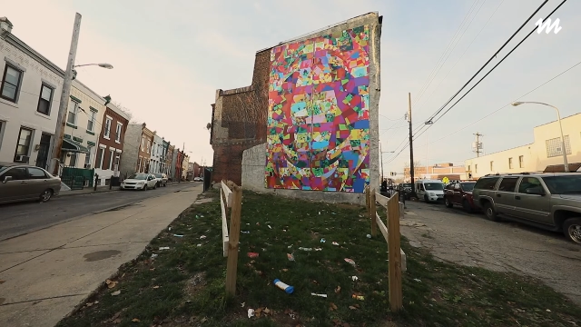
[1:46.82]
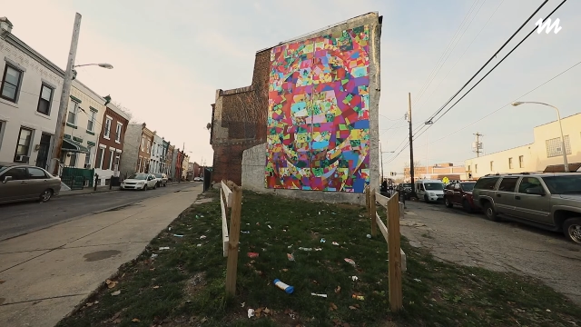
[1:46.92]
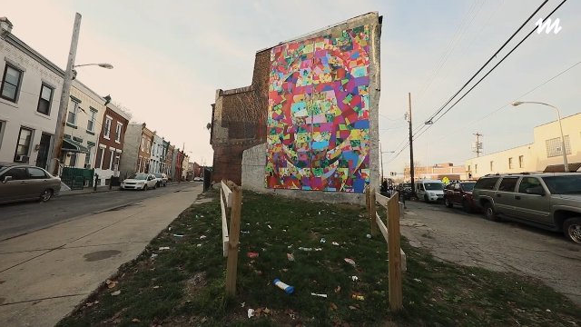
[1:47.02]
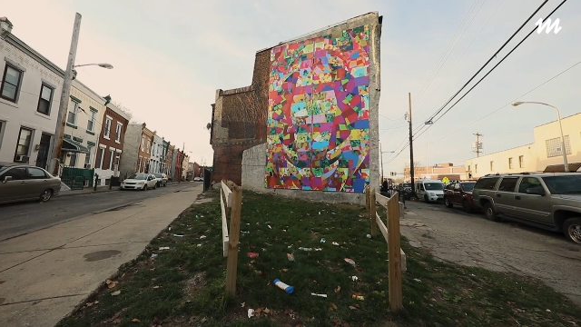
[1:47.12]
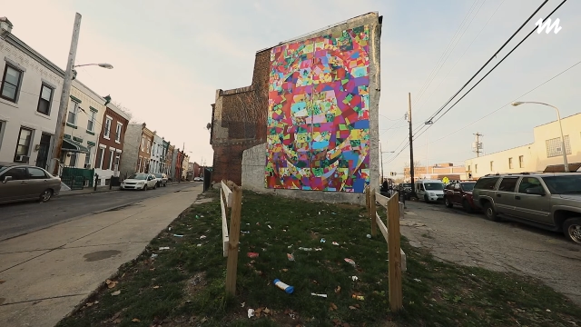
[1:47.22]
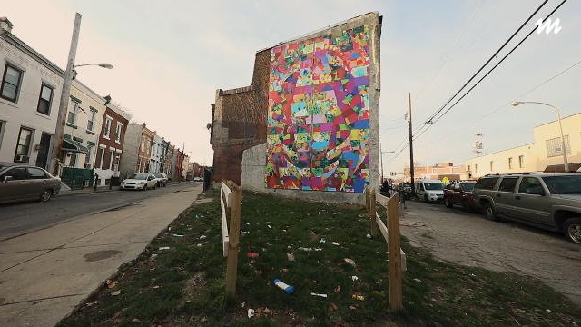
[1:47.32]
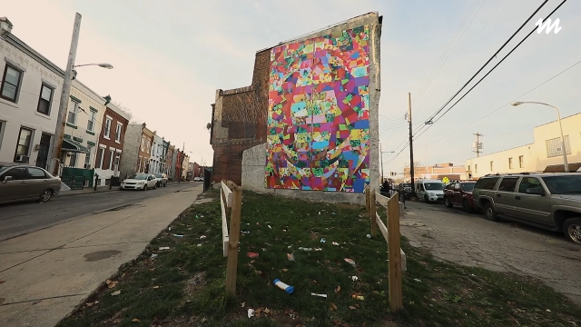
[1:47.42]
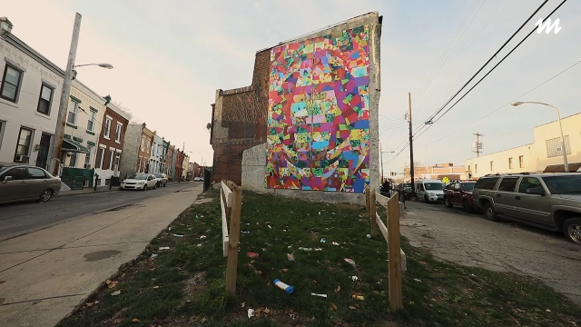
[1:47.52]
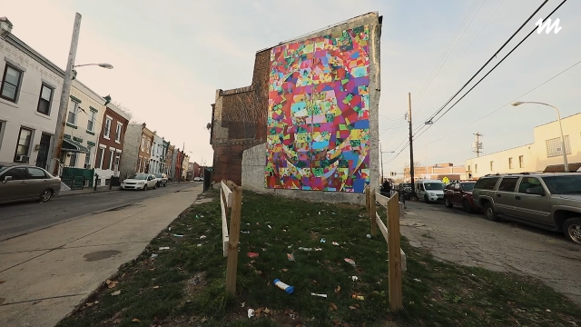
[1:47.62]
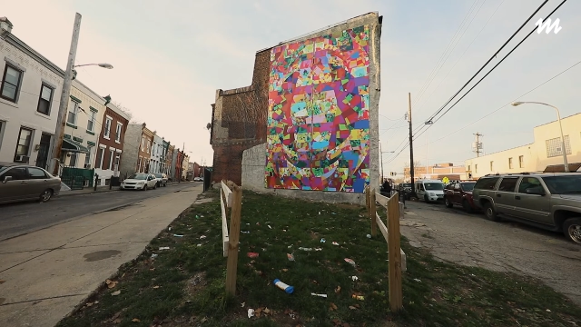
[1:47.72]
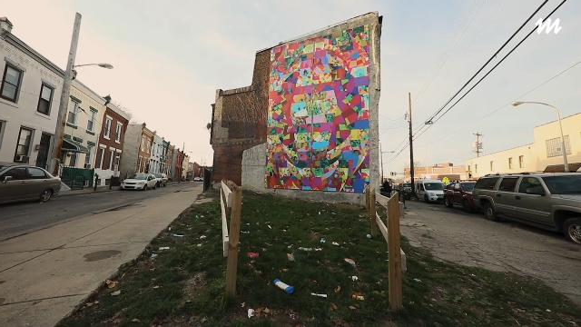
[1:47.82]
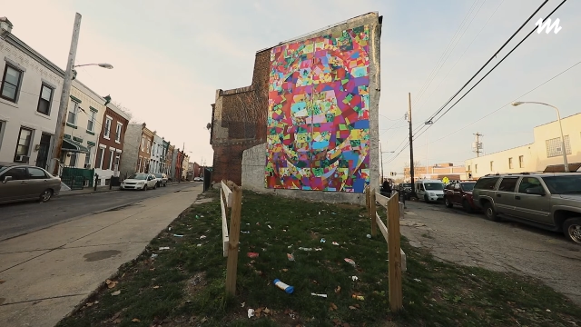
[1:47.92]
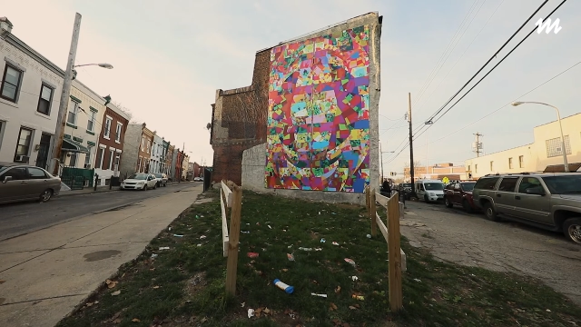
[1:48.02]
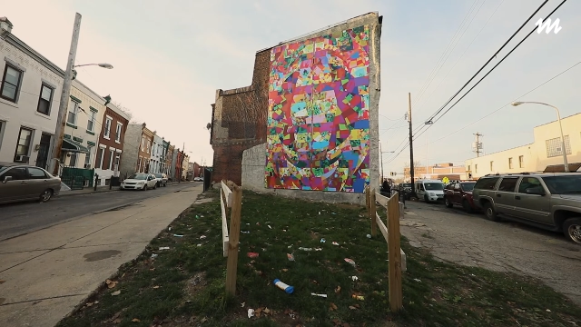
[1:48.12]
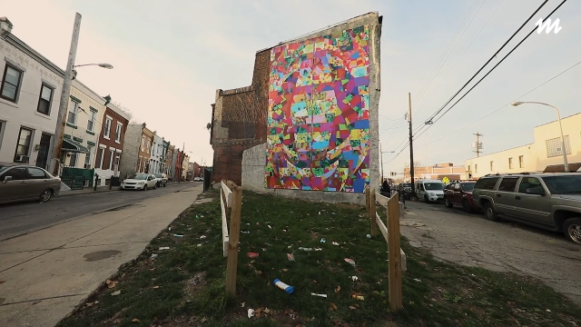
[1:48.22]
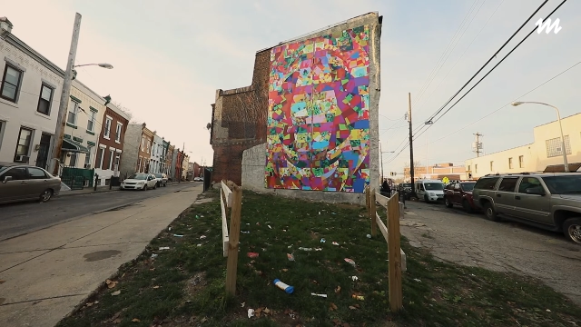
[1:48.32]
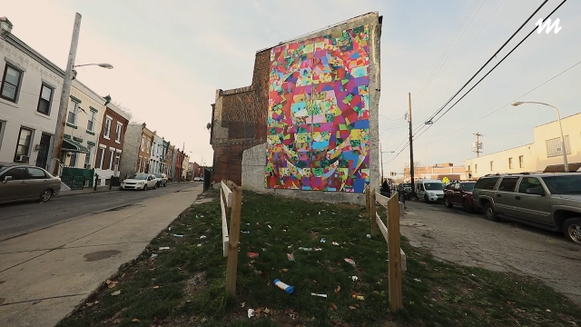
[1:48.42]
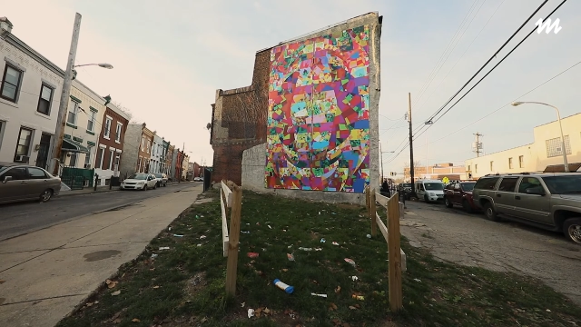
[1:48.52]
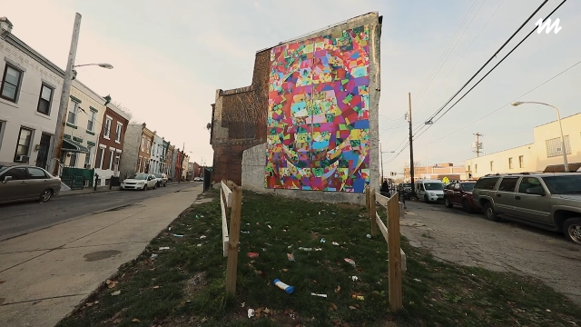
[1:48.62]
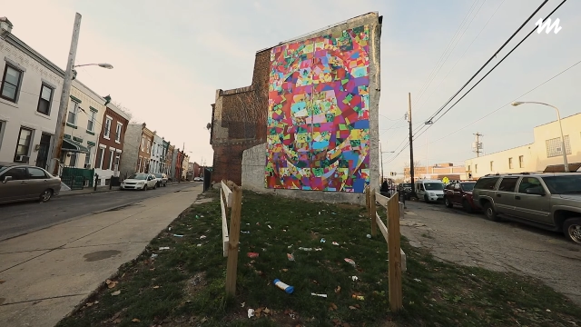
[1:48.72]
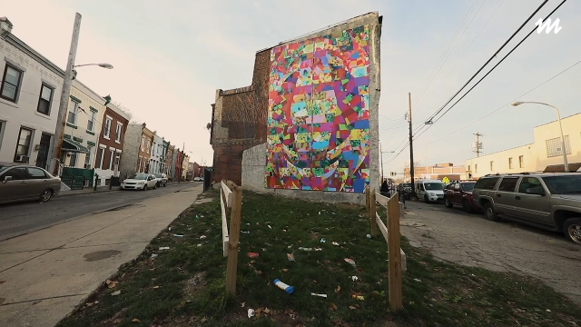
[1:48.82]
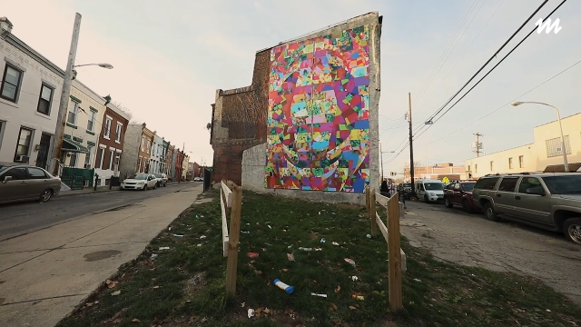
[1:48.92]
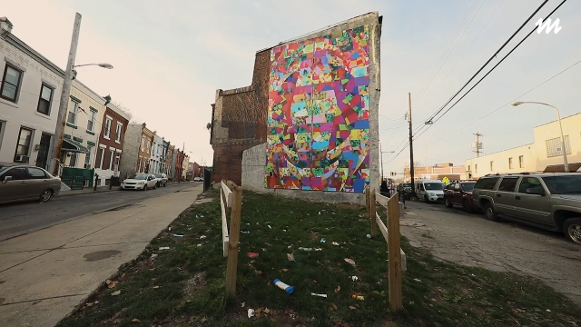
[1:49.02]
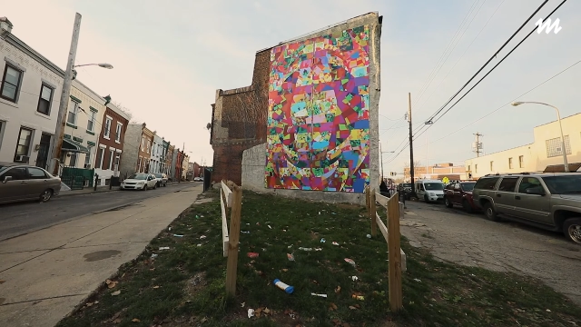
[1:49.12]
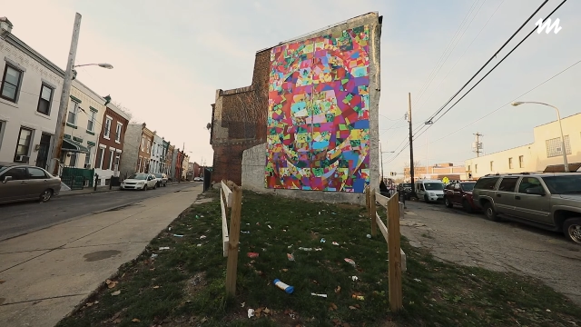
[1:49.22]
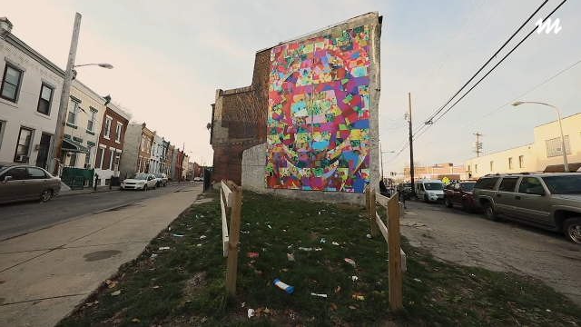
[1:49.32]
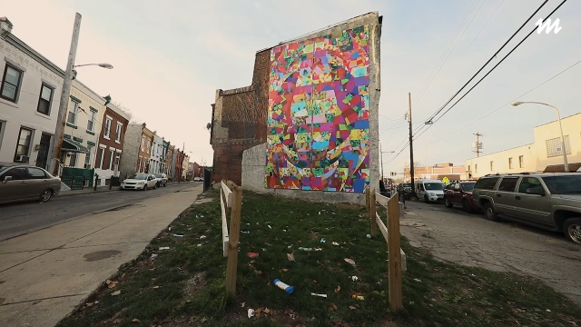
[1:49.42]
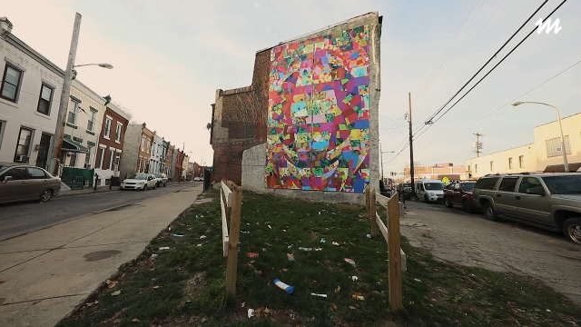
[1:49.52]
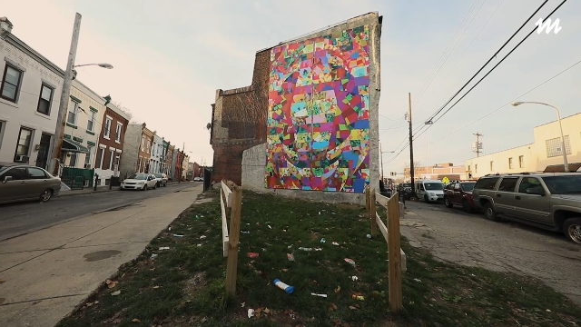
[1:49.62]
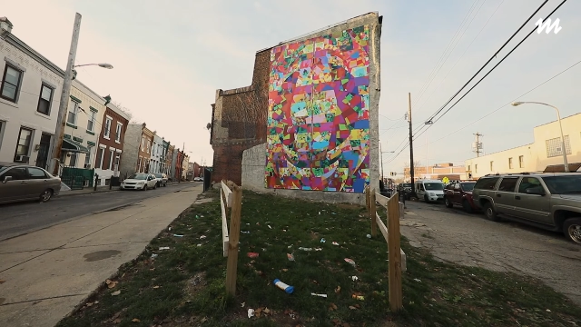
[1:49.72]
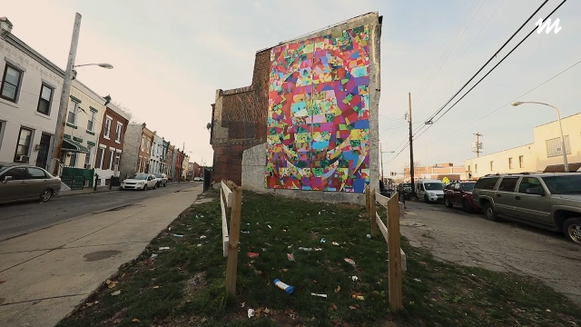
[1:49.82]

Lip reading: Nobody's mouth can be seen.